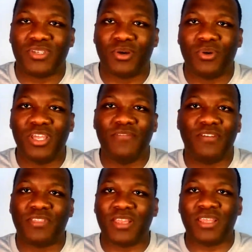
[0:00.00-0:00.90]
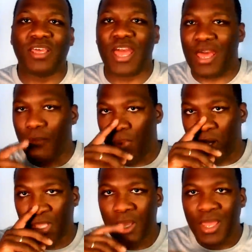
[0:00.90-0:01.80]
So even if they did have the
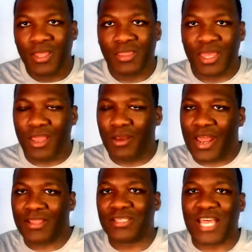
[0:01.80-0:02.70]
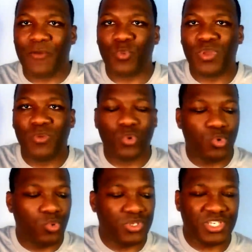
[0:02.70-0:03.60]
money, they are not the type of
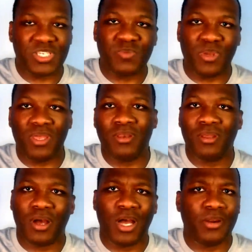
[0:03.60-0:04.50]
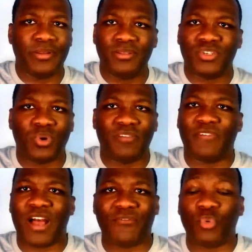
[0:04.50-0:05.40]
people who would just spend
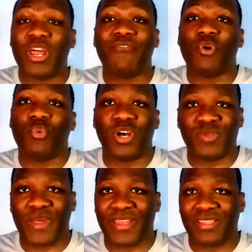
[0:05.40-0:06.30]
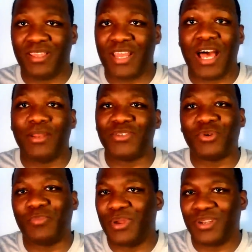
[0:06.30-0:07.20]
125 or whatever it was back then dollars
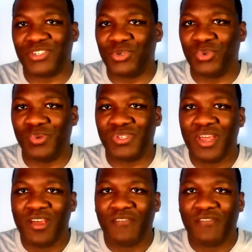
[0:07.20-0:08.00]
on a pair of shoes